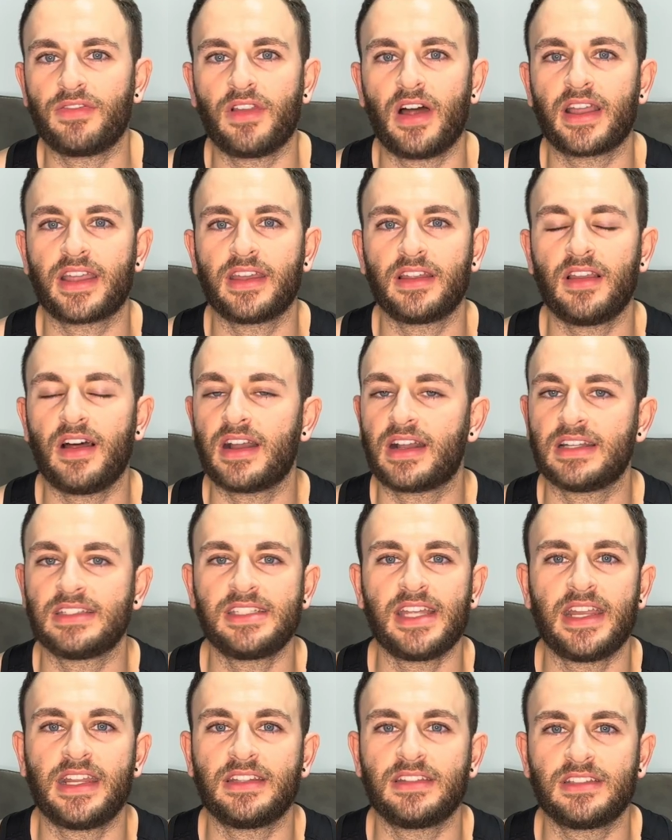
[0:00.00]
Like I
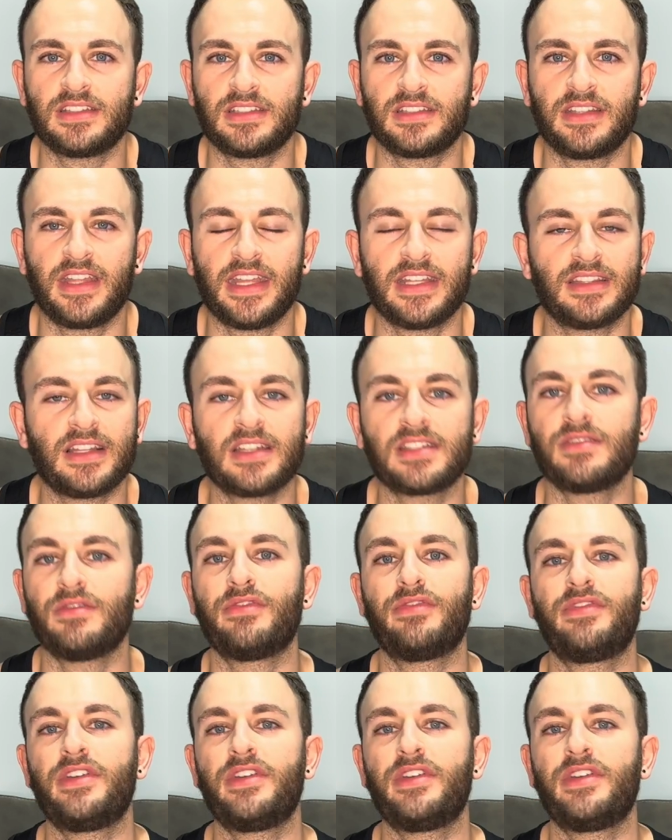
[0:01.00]
said, it doesn't